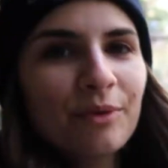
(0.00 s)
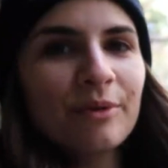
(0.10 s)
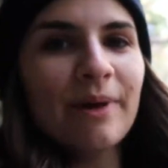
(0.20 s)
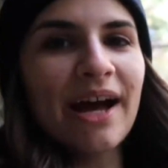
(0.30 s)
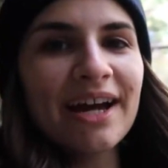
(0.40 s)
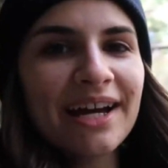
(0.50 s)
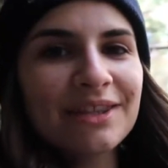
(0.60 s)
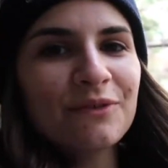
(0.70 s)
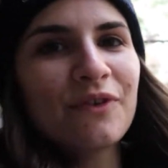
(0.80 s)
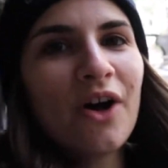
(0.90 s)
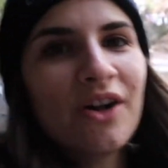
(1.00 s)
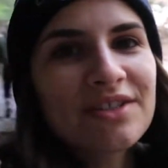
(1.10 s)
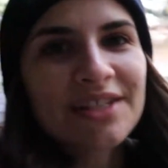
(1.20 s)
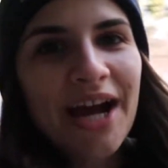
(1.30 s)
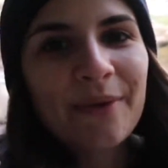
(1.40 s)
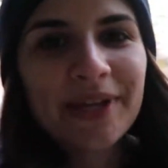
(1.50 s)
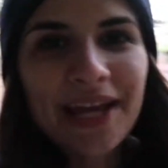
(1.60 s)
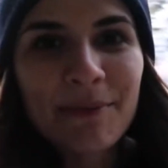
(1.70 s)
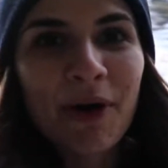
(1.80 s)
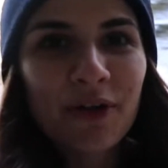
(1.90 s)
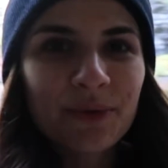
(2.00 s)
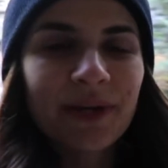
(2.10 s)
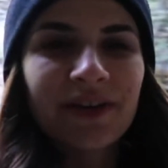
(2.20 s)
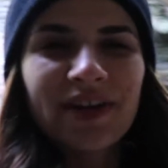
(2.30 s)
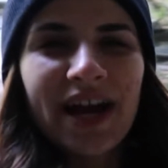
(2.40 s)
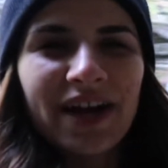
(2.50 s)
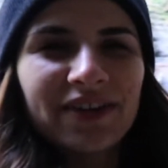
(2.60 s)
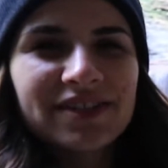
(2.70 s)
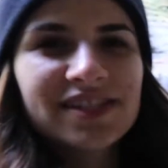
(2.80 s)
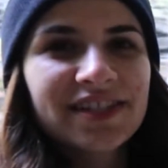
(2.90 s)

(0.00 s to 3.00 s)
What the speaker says: We're back at the falls now. We came all the way around.